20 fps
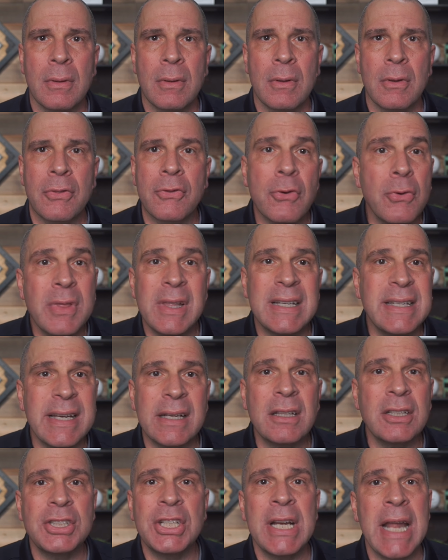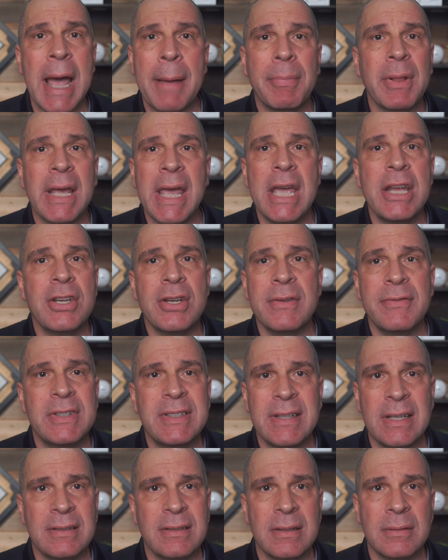Through the diligent application of
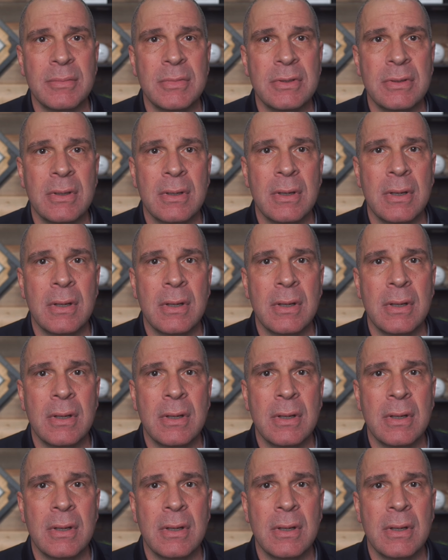systems,